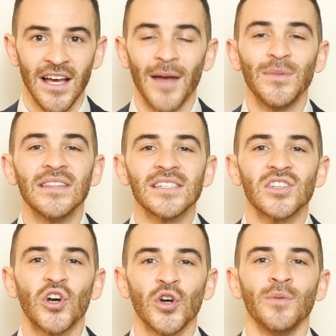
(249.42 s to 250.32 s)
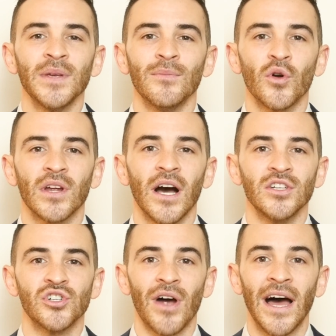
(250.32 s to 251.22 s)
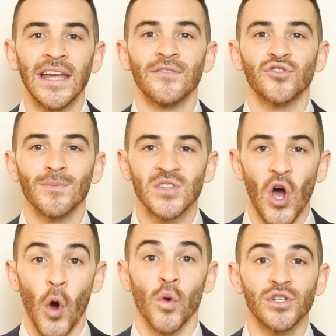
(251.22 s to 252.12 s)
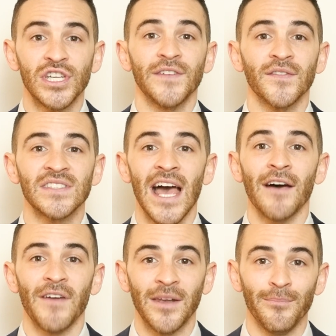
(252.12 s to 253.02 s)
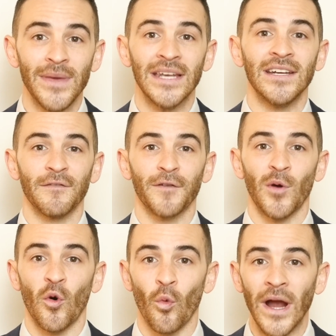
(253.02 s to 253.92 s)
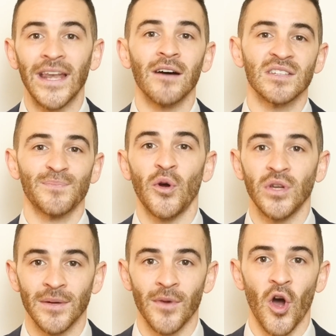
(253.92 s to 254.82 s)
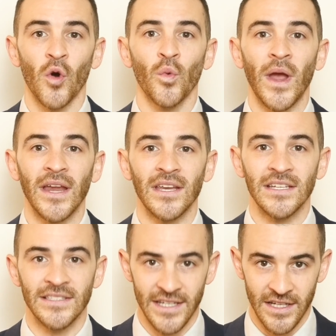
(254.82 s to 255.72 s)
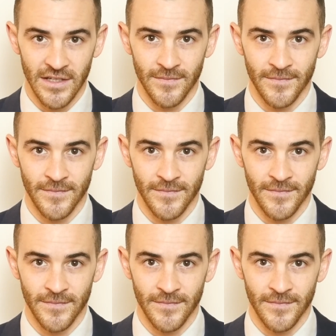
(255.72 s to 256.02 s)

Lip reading: I mean, this couldn't be more cut and dry if Trump's own chief of staff admitted it from a White House podium. Oh wait, he did.